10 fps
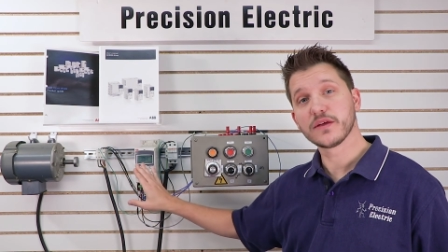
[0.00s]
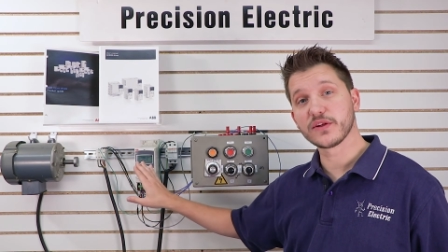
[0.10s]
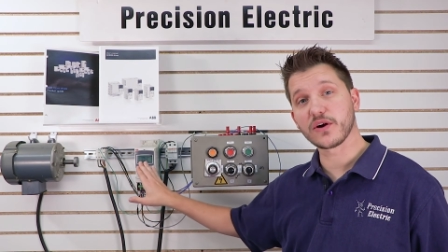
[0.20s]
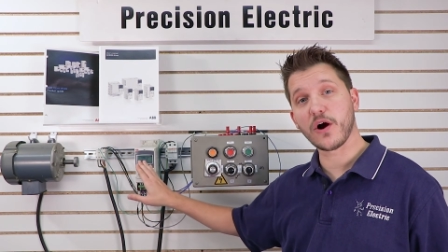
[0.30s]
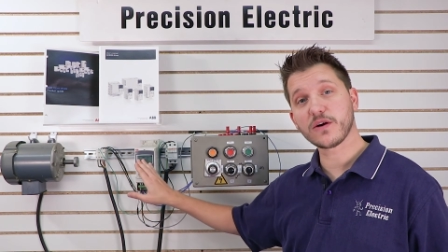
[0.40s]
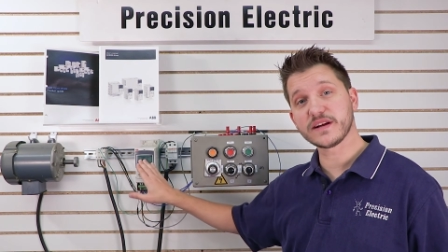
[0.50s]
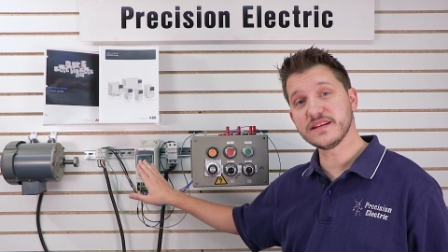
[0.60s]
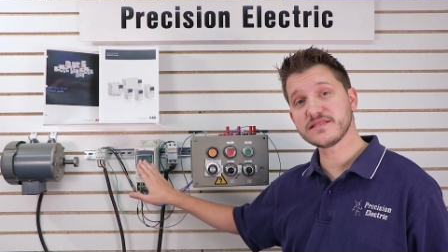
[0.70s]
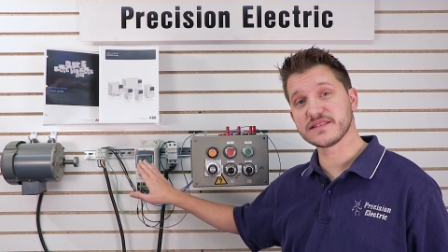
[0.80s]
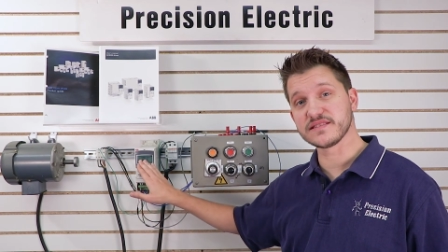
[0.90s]
there are
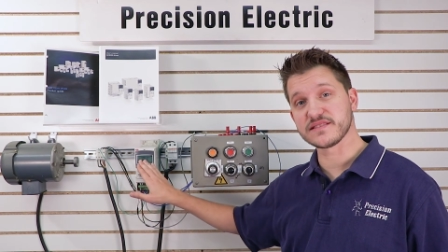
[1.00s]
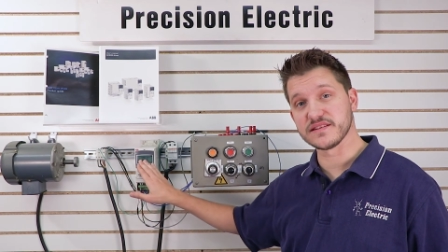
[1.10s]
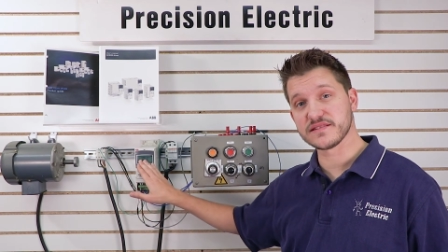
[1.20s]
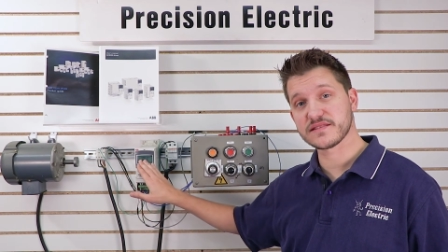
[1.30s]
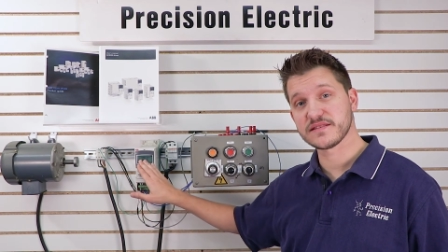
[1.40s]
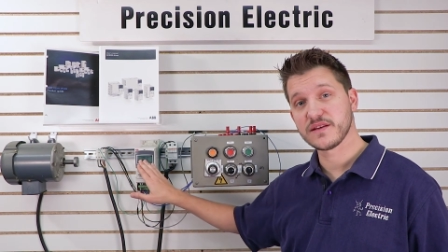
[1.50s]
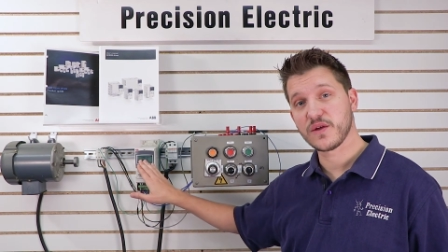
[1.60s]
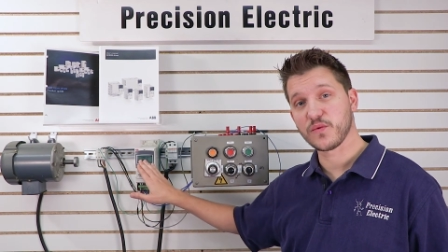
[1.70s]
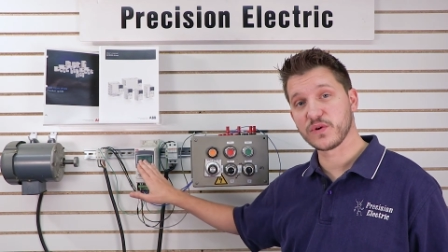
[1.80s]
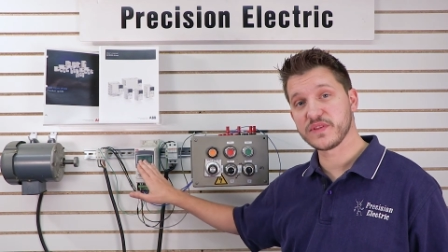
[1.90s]
instances
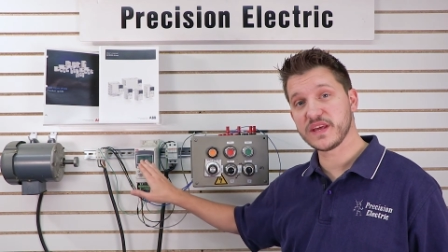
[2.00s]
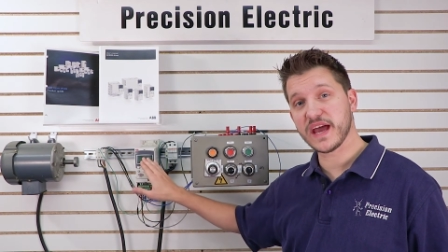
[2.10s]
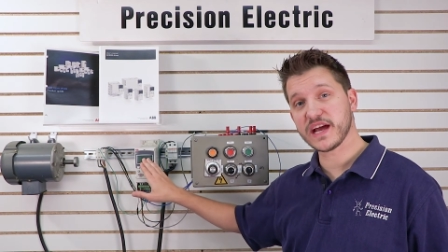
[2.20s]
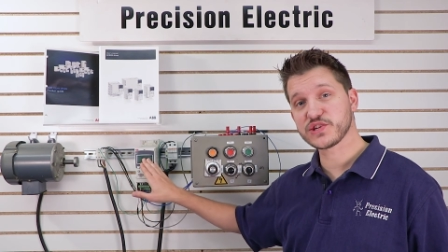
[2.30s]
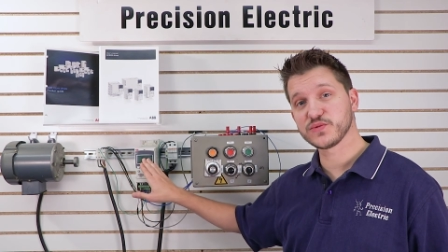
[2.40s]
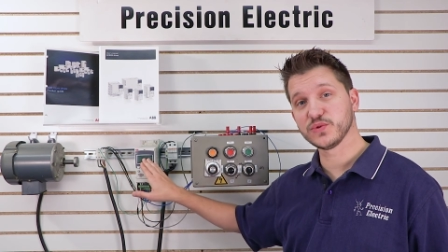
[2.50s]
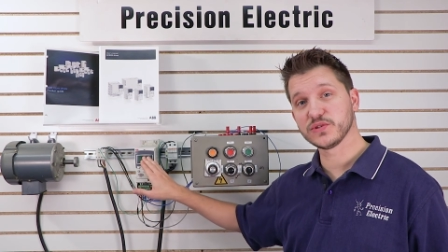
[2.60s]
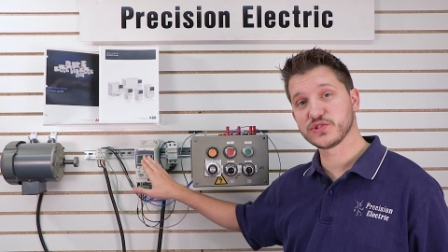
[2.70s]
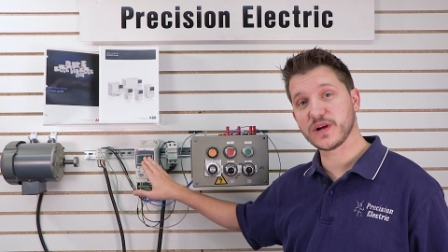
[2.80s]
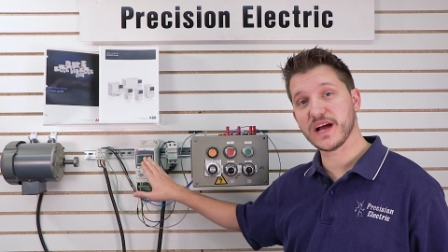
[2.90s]
where the
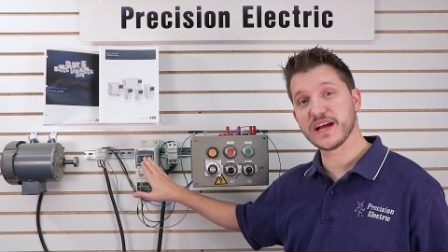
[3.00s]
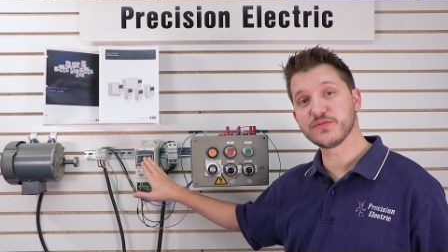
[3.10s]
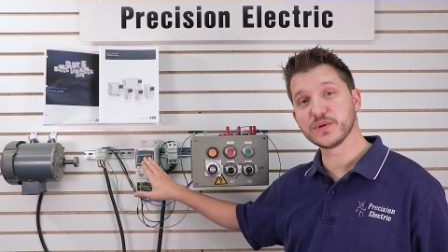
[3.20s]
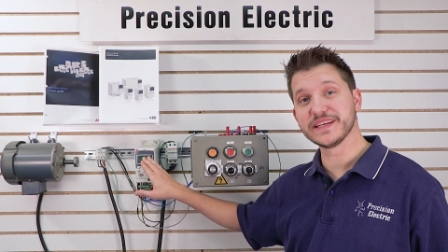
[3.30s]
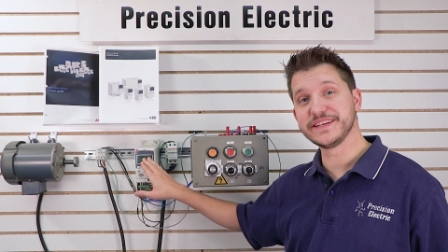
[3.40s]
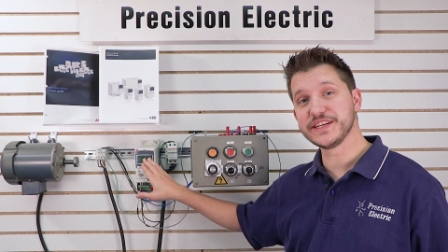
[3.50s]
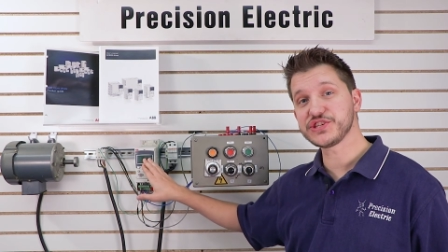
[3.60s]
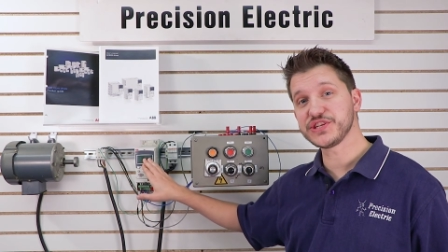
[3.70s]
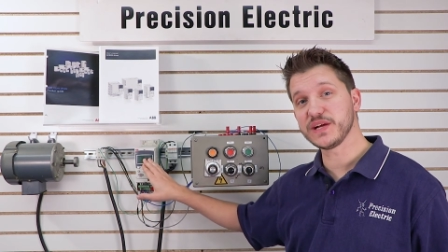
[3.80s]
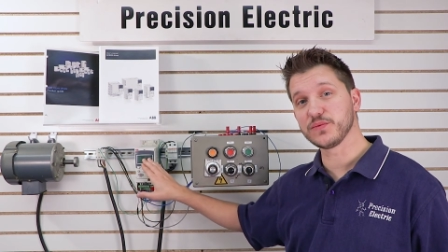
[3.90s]
actual drive will
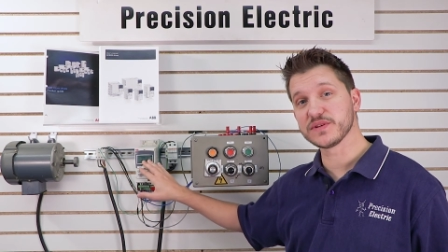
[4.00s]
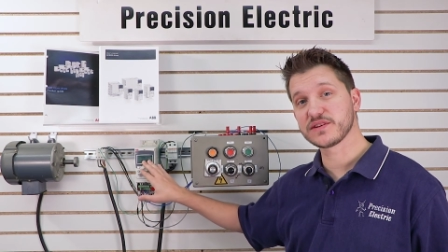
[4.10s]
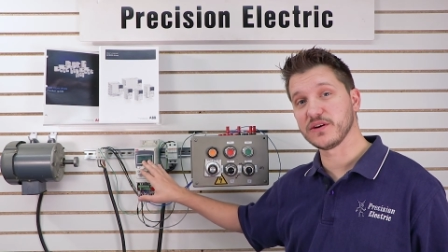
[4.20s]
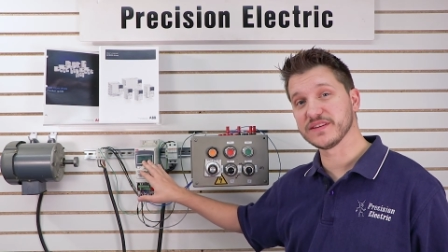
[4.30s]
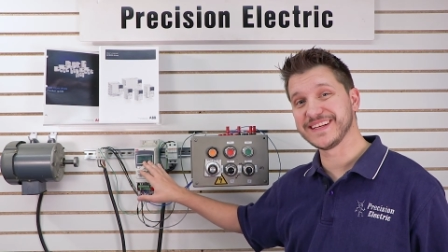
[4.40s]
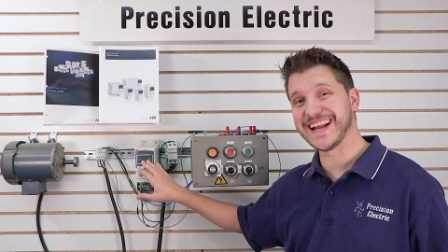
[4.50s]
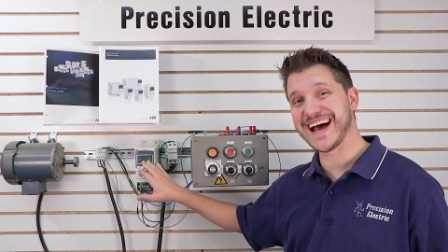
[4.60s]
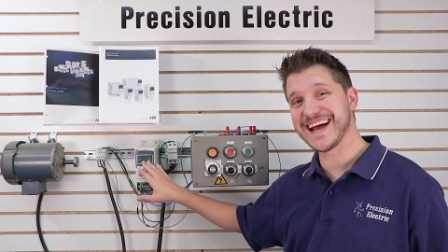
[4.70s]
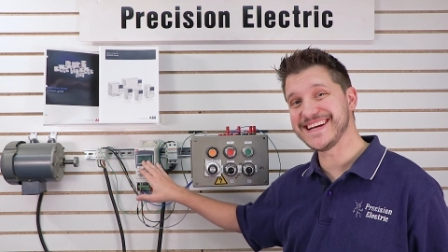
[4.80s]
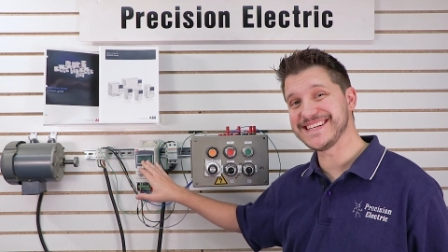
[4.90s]
initiate what's called an
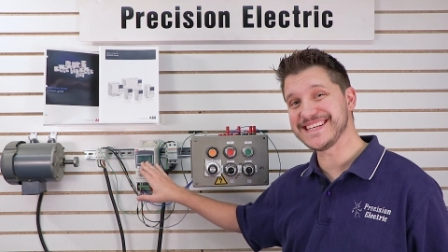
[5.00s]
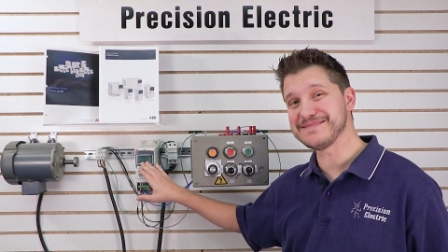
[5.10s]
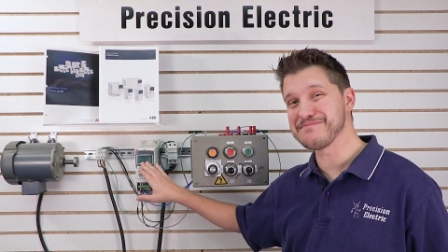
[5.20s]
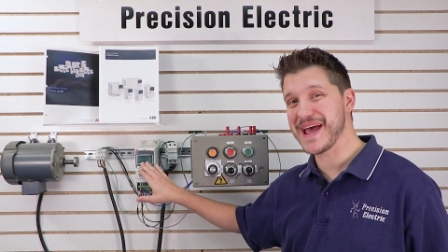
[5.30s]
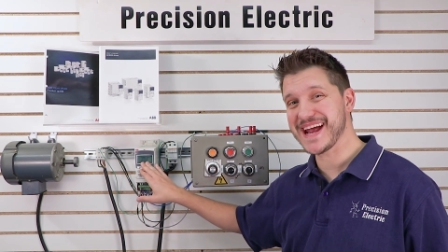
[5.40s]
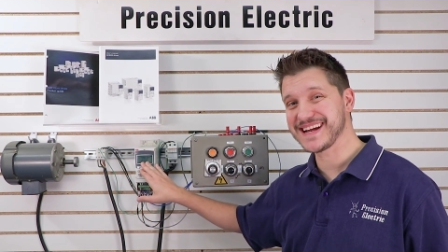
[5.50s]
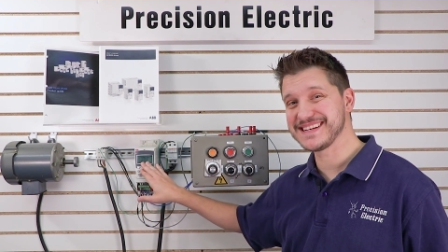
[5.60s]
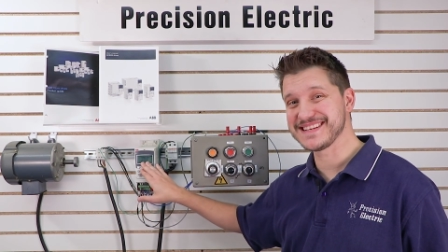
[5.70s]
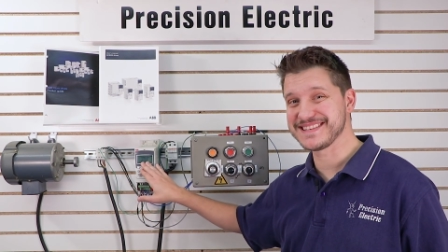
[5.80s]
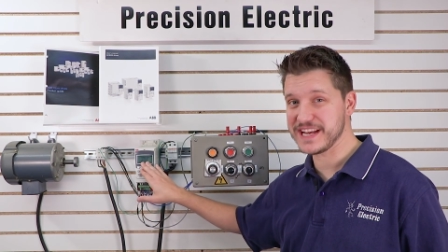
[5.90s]
ID
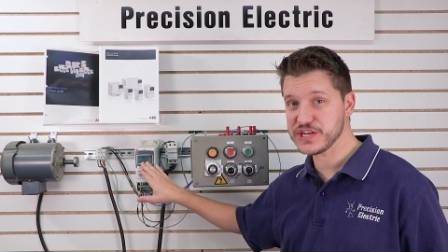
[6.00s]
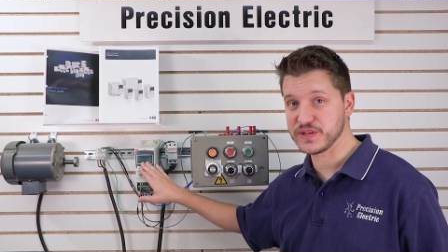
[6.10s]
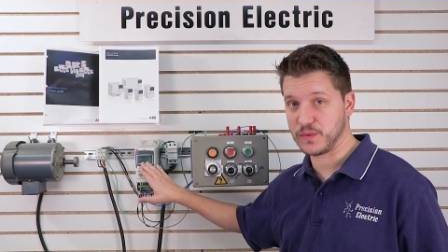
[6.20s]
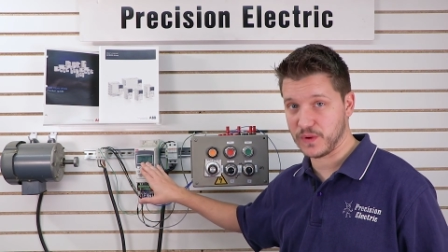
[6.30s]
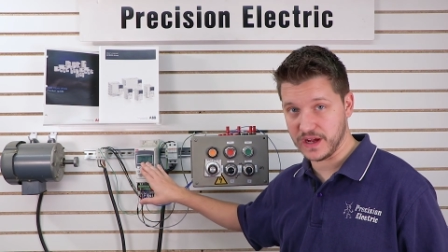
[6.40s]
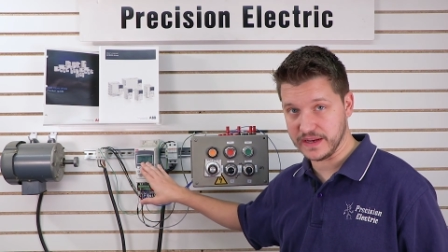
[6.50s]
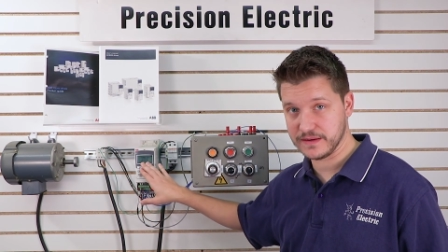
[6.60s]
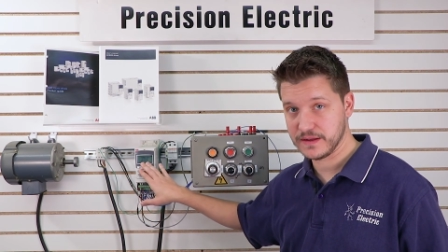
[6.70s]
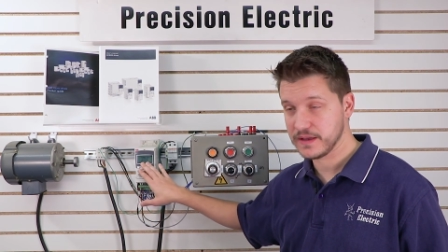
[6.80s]
magnetization run,